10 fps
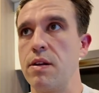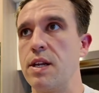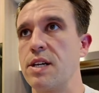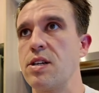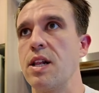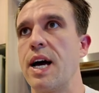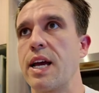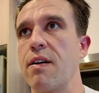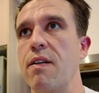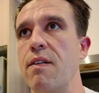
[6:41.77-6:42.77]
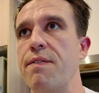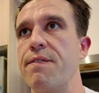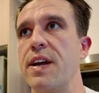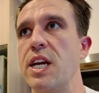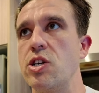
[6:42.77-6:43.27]
doesn't like
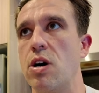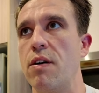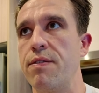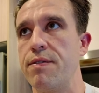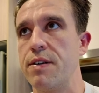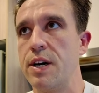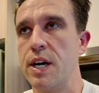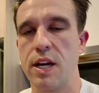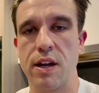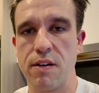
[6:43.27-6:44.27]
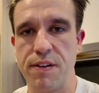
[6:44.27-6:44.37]
finish off. If